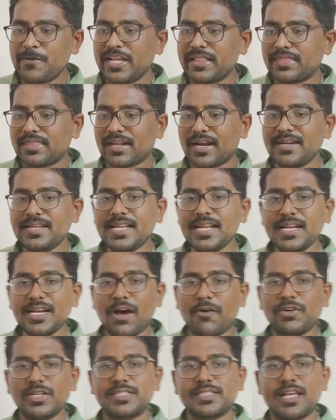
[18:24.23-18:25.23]
We threaten
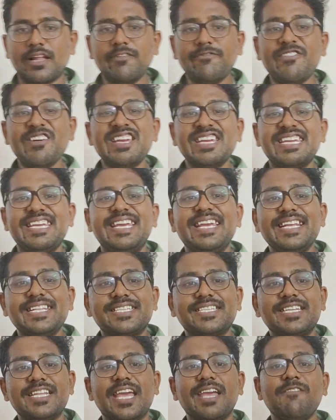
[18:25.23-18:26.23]
ourselves
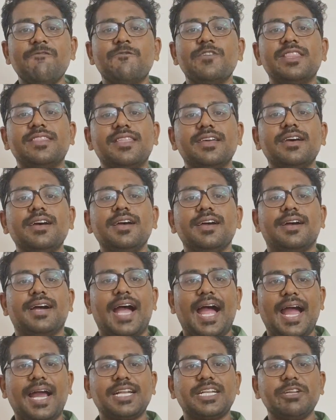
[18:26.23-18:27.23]
each day with
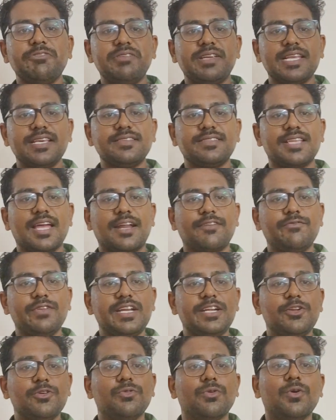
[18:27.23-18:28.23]
the activities that
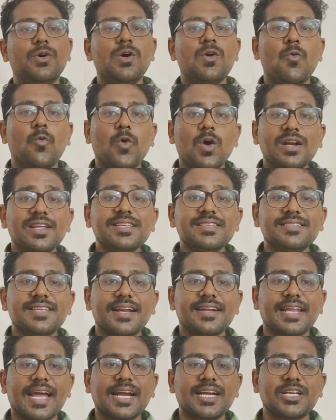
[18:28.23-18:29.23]
we do. What is
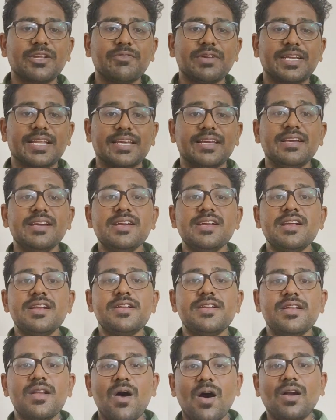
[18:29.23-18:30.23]
that activity?
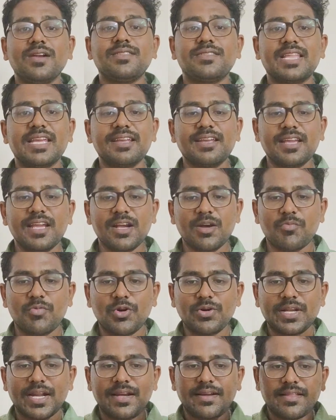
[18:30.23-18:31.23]
Not thinking
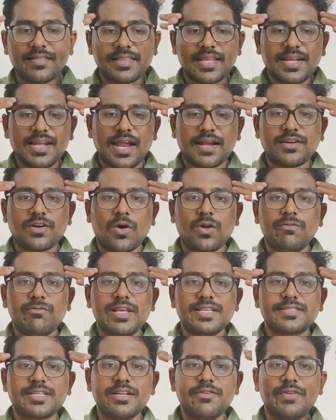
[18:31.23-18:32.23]
about anything and
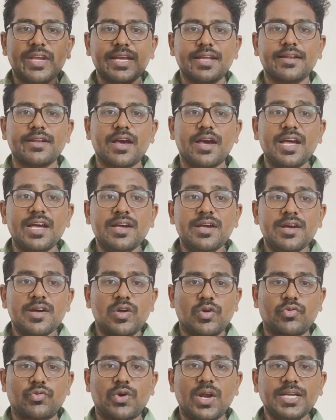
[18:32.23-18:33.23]
always living in a
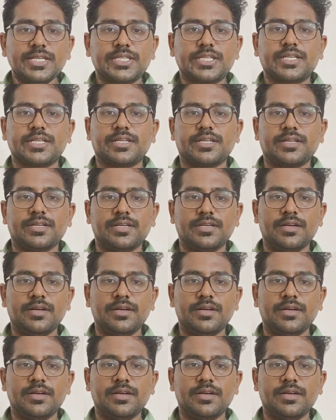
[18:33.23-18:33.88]
rush.